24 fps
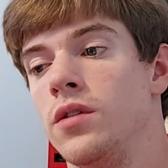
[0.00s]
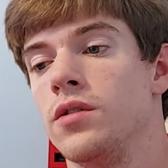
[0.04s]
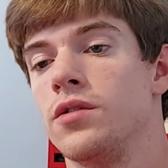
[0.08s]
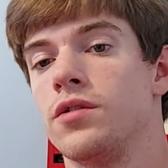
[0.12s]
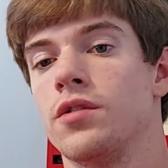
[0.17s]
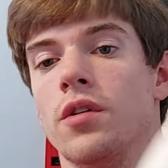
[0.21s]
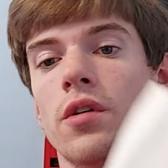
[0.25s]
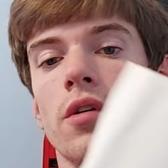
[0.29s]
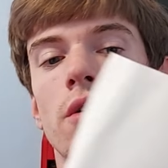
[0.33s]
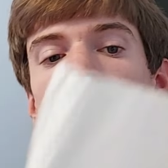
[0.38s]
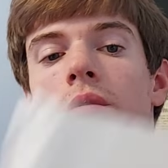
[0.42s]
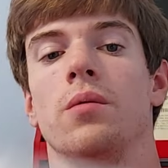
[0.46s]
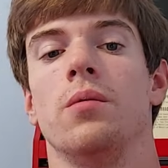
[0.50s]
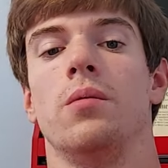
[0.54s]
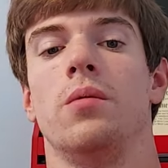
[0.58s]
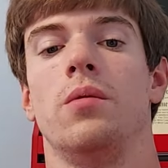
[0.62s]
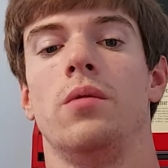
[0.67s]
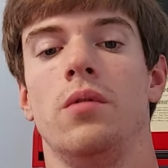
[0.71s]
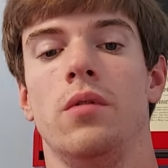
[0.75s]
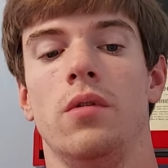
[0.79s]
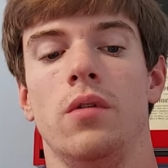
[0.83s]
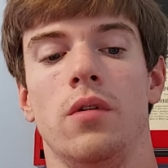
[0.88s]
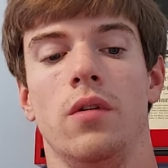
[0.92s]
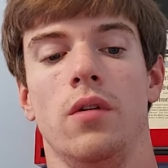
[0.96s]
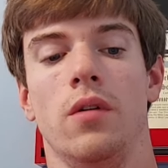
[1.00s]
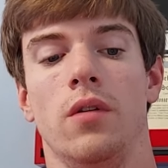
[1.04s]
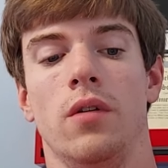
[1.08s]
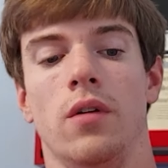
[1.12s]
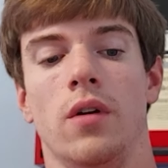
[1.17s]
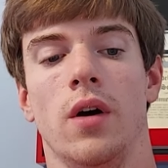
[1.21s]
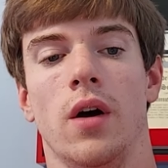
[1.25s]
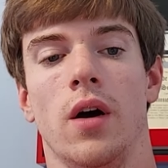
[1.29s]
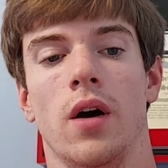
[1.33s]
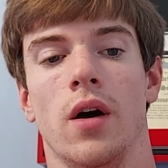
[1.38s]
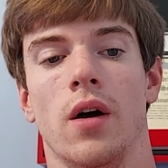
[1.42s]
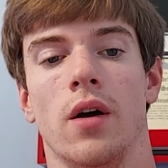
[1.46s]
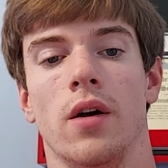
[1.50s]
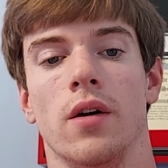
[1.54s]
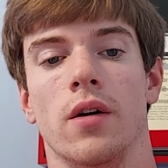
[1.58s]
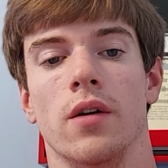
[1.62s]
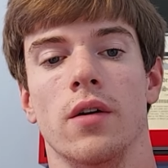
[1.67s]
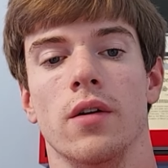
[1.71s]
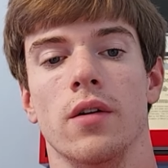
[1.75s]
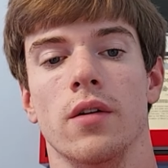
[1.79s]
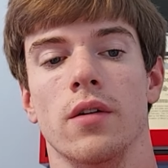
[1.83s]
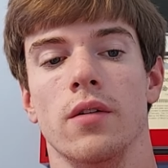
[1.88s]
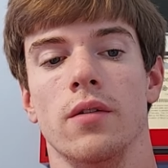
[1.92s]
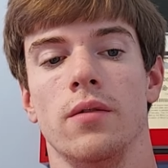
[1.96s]
So
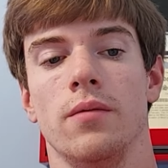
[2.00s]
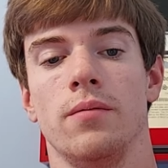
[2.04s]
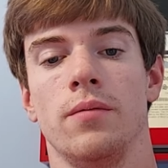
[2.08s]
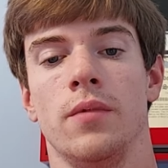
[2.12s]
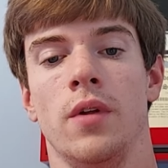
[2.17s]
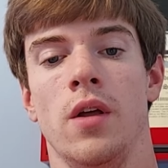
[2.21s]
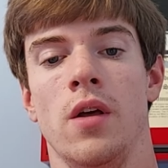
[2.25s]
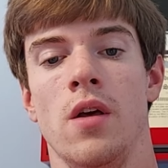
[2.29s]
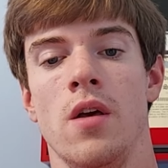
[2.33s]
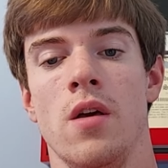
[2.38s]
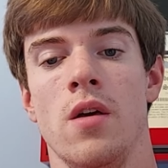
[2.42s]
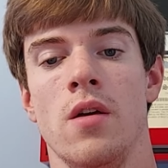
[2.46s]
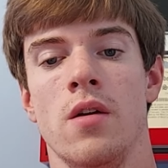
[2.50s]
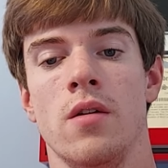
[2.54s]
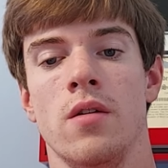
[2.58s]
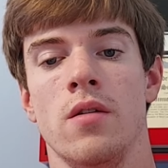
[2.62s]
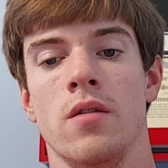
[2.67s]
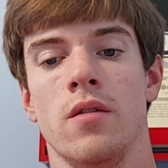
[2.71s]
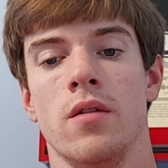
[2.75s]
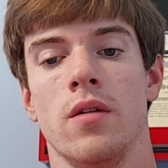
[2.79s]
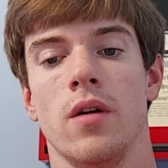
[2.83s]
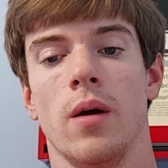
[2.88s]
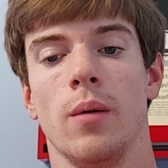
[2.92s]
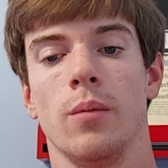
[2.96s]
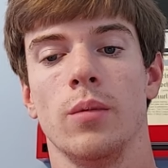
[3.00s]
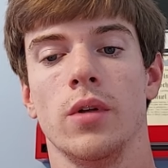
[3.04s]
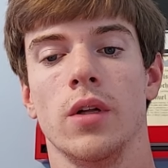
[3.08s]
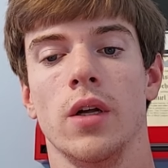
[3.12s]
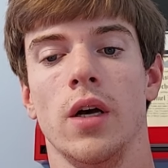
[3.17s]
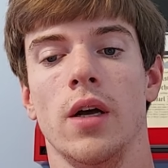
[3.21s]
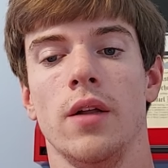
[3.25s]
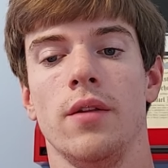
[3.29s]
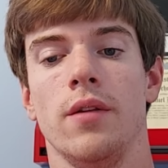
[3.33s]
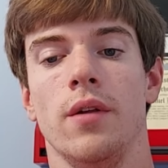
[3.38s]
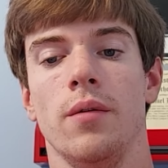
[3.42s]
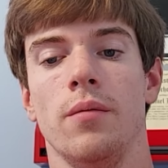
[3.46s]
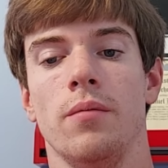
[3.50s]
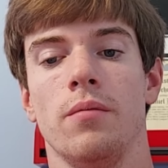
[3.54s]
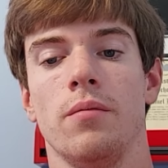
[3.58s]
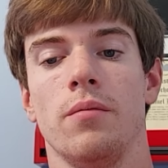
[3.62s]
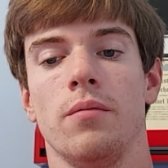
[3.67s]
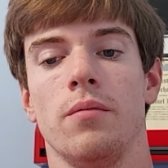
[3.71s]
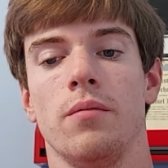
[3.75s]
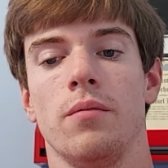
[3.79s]
I'm glad that